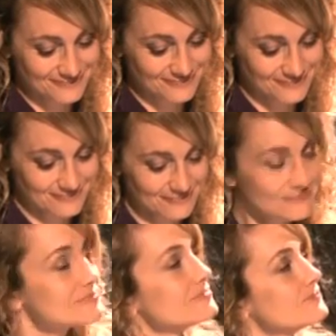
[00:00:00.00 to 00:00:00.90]

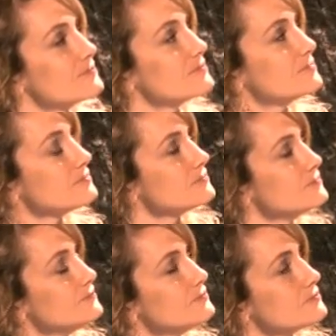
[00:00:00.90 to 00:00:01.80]

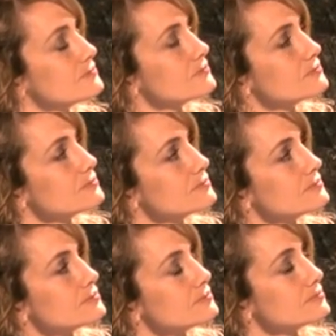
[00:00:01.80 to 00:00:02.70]

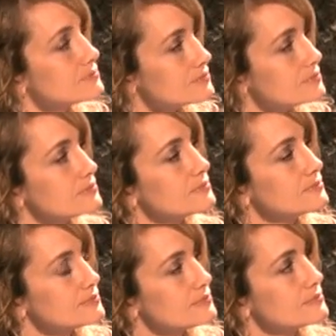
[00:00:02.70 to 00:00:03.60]

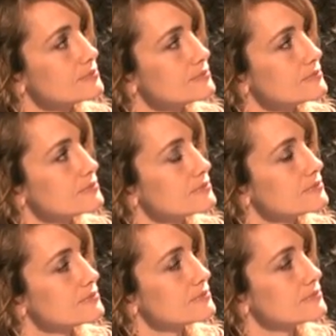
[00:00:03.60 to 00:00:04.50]

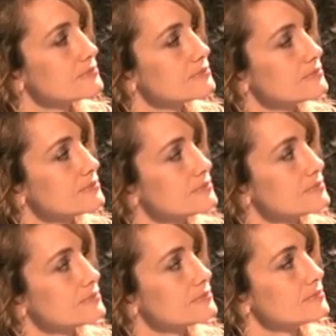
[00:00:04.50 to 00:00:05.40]

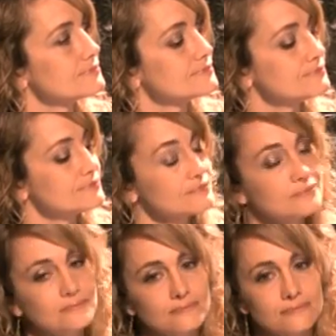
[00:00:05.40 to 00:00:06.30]

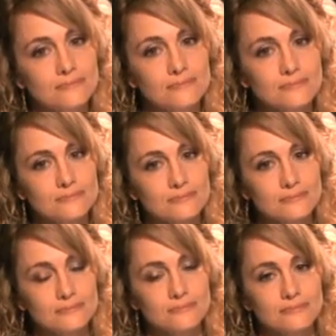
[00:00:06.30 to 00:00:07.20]

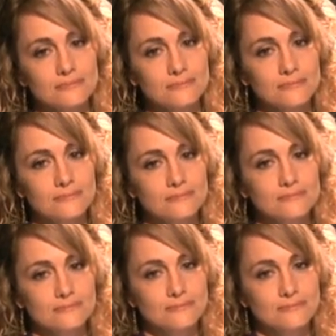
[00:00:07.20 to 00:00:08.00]
[no speech]